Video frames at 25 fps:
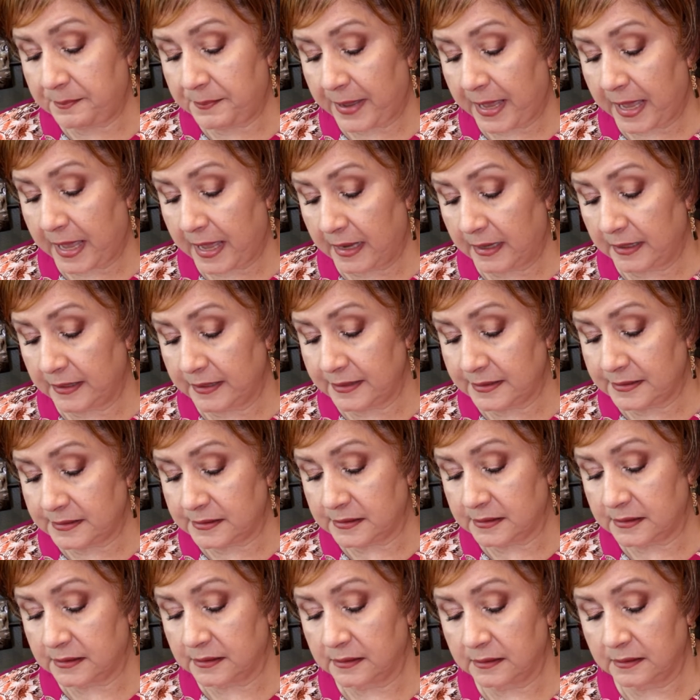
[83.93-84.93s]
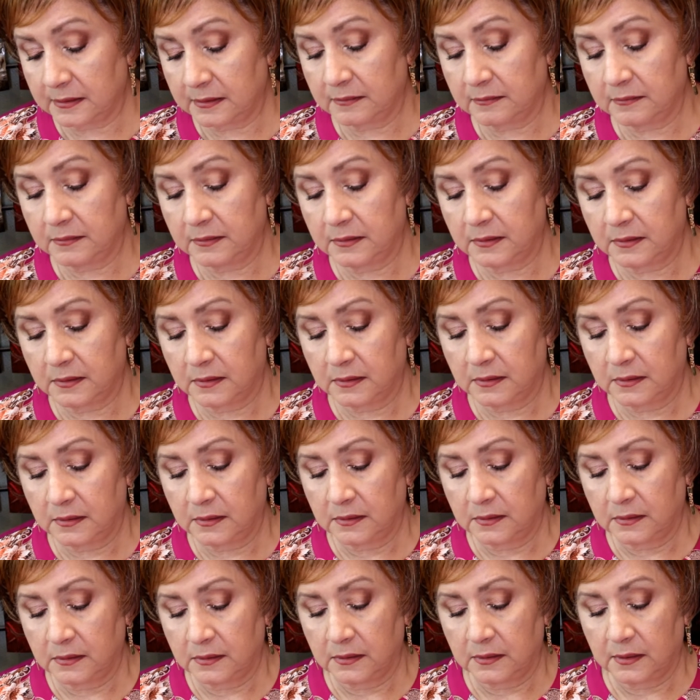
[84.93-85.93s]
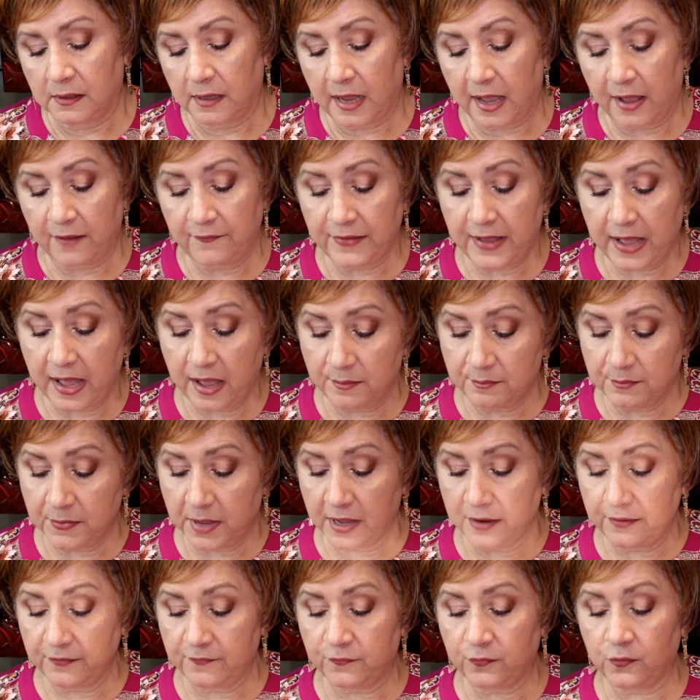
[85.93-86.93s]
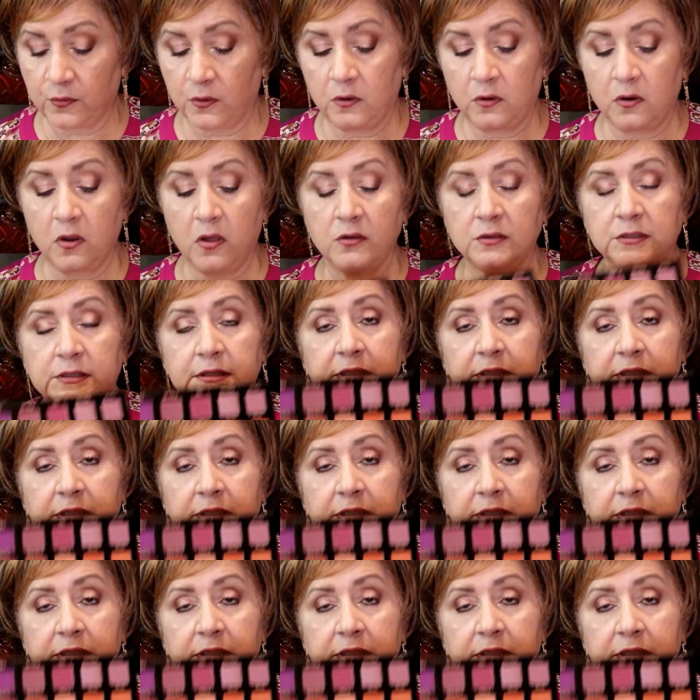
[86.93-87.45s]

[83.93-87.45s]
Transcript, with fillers: palette. I've had mine for a long